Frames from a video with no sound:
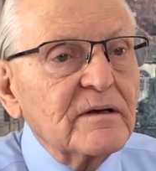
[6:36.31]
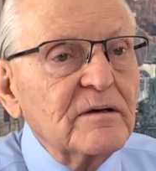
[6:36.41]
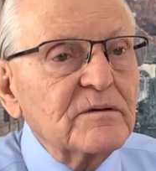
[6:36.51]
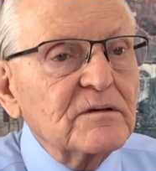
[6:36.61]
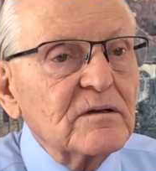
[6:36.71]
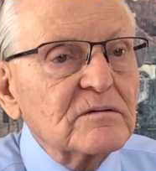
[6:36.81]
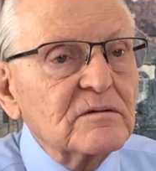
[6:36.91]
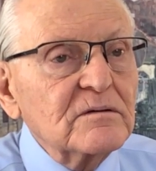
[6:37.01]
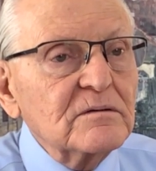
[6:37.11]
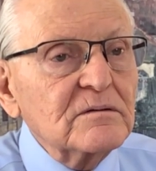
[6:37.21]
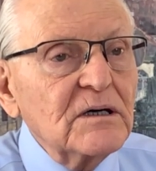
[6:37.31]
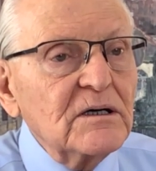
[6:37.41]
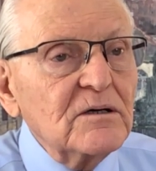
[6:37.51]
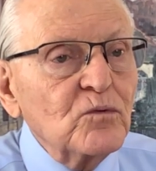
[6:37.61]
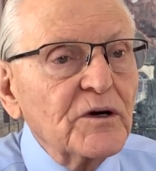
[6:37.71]
he was also
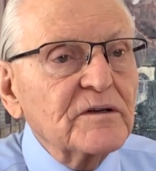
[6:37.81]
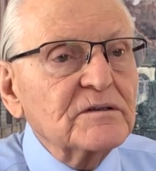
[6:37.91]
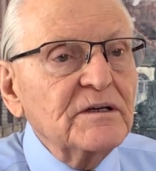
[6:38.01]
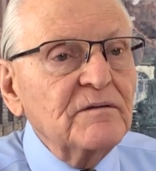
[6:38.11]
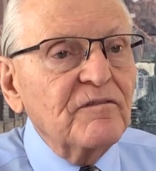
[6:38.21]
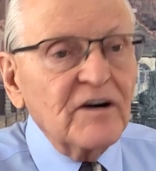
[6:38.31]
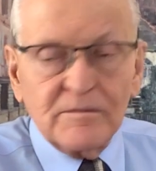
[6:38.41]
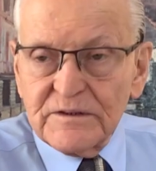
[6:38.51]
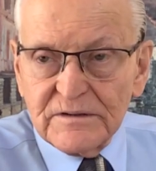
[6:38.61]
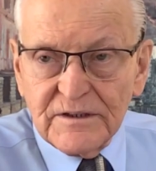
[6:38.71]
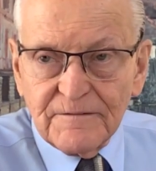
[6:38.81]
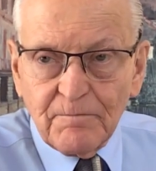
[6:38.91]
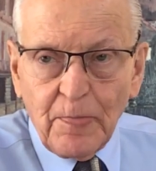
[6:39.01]
worked in pharmacy.